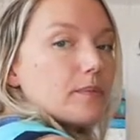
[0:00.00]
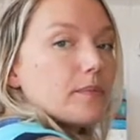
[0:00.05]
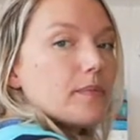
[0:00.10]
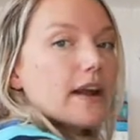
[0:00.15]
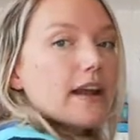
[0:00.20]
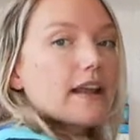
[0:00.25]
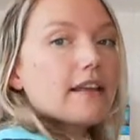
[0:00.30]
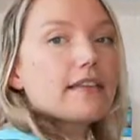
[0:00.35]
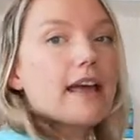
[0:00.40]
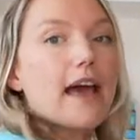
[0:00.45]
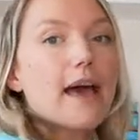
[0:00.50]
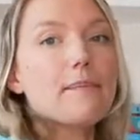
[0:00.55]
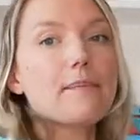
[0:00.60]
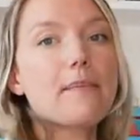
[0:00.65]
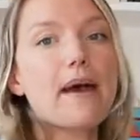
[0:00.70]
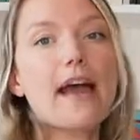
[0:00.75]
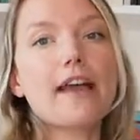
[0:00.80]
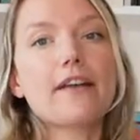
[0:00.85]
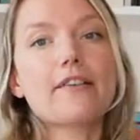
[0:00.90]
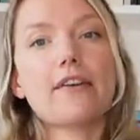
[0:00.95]
bring that
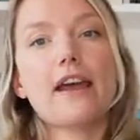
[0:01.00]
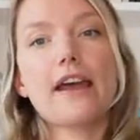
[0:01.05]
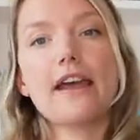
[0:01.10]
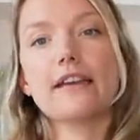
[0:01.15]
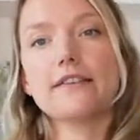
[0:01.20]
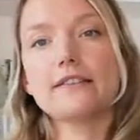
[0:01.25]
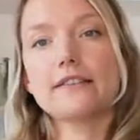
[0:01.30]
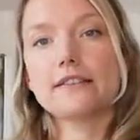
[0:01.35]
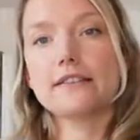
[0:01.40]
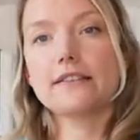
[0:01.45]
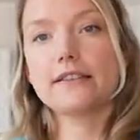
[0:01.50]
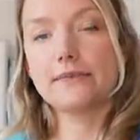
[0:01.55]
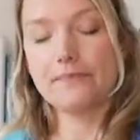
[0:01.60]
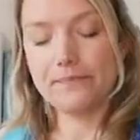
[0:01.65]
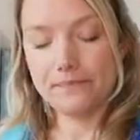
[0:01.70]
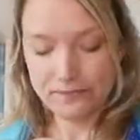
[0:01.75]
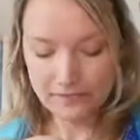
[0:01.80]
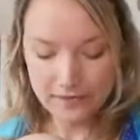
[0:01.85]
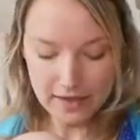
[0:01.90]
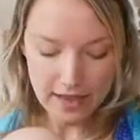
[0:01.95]
back round
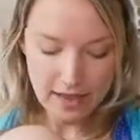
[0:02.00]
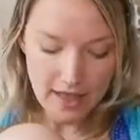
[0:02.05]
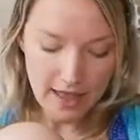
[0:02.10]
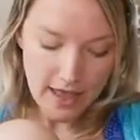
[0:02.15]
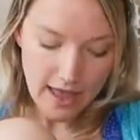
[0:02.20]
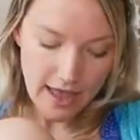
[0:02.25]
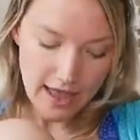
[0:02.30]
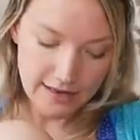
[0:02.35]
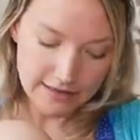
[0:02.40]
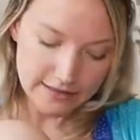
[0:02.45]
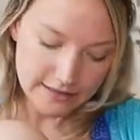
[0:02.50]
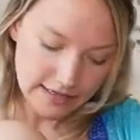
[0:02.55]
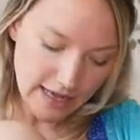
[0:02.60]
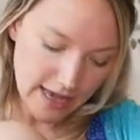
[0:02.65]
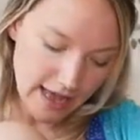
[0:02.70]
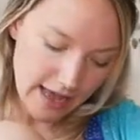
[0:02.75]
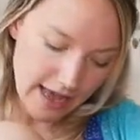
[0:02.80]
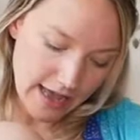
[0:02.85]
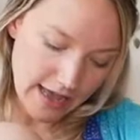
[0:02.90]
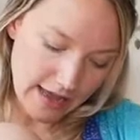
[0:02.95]
and
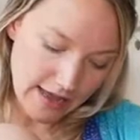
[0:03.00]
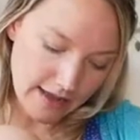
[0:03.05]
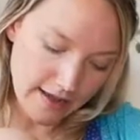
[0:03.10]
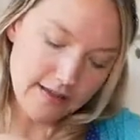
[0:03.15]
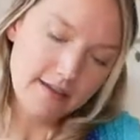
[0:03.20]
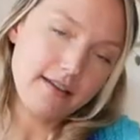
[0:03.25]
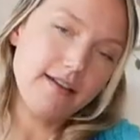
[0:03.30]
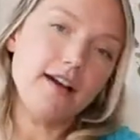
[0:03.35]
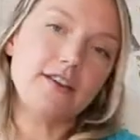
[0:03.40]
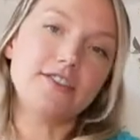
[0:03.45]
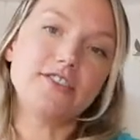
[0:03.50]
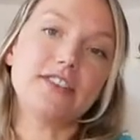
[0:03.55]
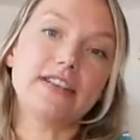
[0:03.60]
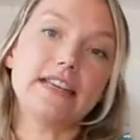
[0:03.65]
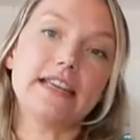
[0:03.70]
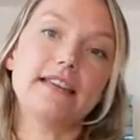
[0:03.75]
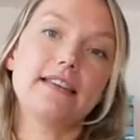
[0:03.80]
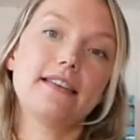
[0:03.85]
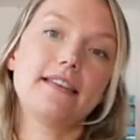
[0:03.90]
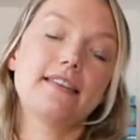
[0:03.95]
tie
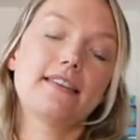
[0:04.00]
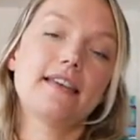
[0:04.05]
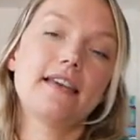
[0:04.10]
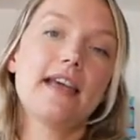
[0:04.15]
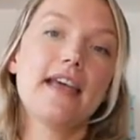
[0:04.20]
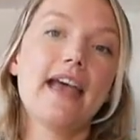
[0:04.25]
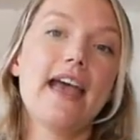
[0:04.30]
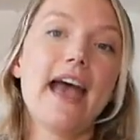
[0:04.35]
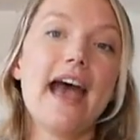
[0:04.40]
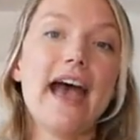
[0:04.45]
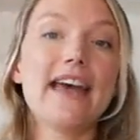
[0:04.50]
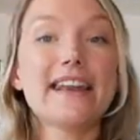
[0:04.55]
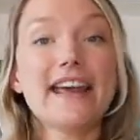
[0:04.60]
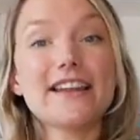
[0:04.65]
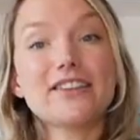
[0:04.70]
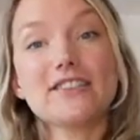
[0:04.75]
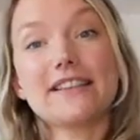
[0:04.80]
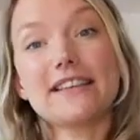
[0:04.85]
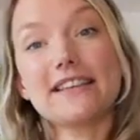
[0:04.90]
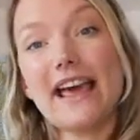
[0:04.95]
underneath. And
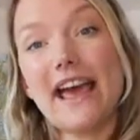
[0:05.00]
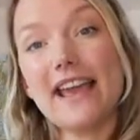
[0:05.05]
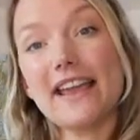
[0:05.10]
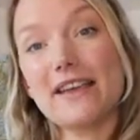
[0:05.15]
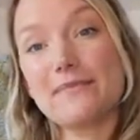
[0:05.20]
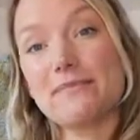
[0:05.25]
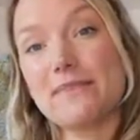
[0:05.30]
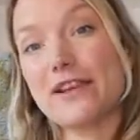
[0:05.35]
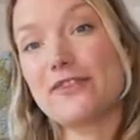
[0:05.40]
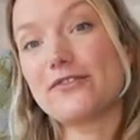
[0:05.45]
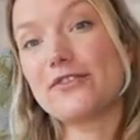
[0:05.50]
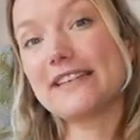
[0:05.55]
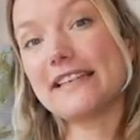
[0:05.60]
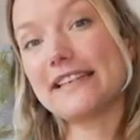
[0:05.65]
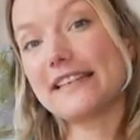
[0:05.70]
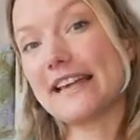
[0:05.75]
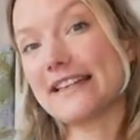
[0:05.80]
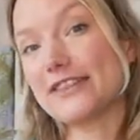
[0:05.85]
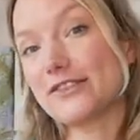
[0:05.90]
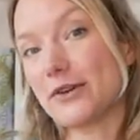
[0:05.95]
actually that can be a
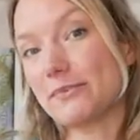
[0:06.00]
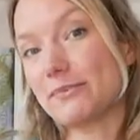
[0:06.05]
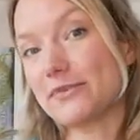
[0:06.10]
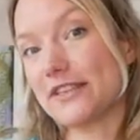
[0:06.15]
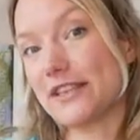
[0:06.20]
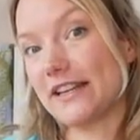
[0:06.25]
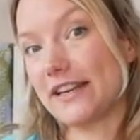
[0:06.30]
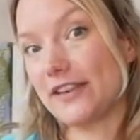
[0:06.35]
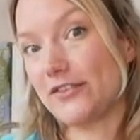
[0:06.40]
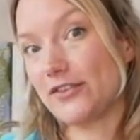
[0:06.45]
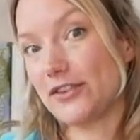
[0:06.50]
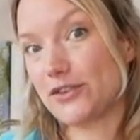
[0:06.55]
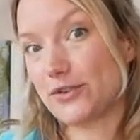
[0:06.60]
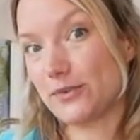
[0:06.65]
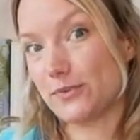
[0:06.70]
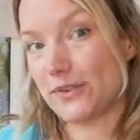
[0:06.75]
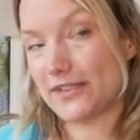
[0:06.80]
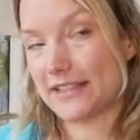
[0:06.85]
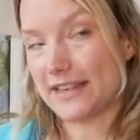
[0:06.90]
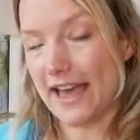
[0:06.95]
really nice option if you
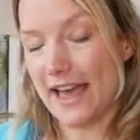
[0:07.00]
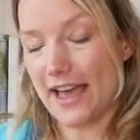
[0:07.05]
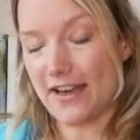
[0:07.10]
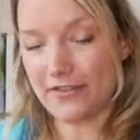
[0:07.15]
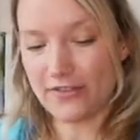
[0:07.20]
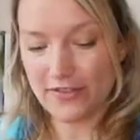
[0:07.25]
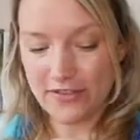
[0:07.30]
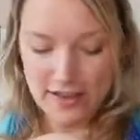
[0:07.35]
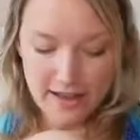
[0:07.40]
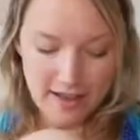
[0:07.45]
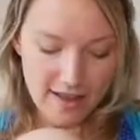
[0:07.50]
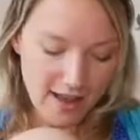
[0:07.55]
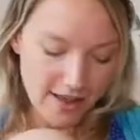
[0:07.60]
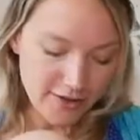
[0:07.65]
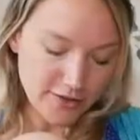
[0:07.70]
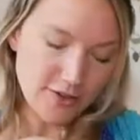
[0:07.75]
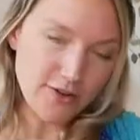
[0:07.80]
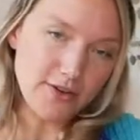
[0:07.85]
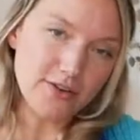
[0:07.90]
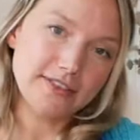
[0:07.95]
don't want to have
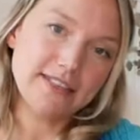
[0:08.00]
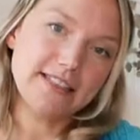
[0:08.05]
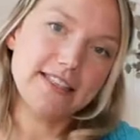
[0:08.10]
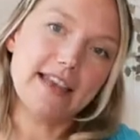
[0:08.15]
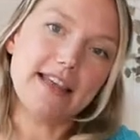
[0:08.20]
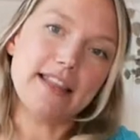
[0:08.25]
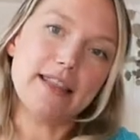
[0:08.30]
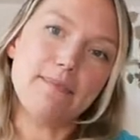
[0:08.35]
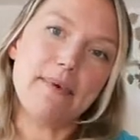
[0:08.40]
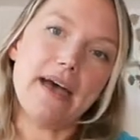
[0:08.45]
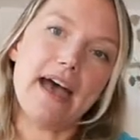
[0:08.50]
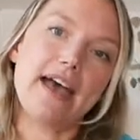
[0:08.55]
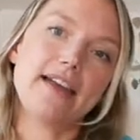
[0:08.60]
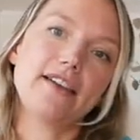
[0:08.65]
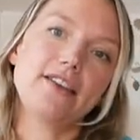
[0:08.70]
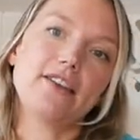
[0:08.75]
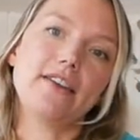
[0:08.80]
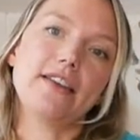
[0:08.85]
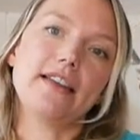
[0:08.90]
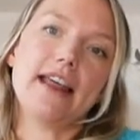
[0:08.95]
a knot at the
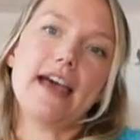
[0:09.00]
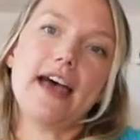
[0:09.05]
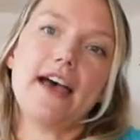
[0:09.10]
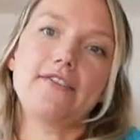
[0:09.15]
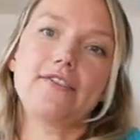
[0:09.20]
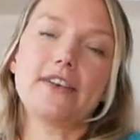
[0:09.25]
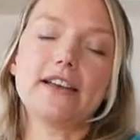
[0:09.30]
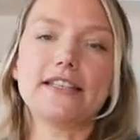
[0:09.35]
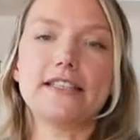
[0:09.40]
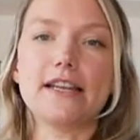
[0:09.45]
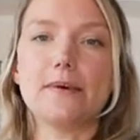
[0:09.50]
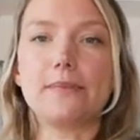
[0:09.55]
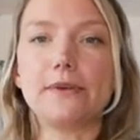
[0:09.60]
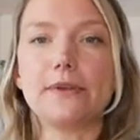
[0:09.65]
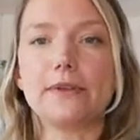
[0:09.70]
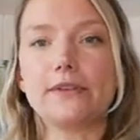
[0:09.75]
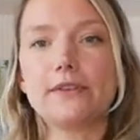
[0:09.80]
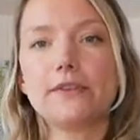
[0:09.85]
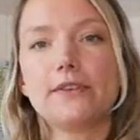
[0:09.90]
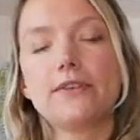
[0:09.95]
back. You can have a
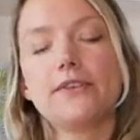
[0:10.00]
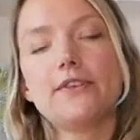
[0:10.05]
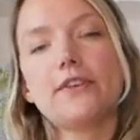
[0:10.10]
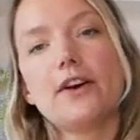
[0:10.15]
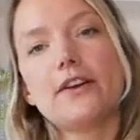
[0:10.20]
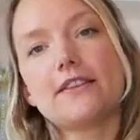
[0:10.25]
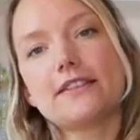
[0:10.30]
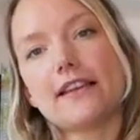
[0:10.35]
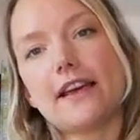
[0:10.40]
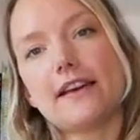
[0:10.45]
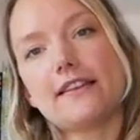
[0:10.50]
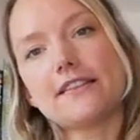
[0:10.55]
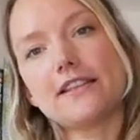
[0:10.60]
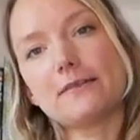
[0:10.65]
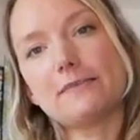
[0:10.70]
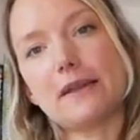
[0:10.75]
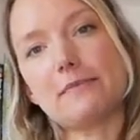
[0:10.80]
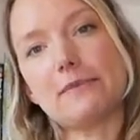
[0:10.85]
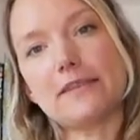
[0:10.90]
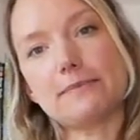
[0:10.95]
double knot
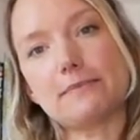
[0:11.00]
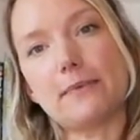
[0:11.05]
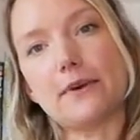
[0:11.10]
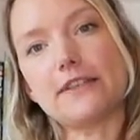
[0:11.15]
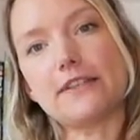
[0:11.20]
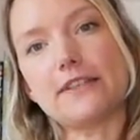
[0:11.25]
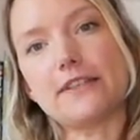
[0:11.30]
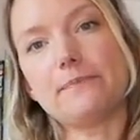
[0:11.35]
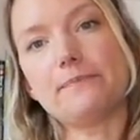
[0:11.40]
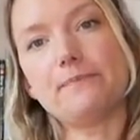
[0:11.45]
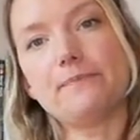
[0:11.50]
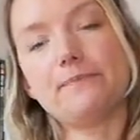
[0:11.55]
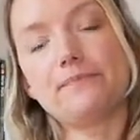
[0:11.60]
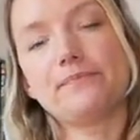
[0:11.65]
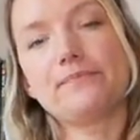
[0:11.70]
under baby's bottom.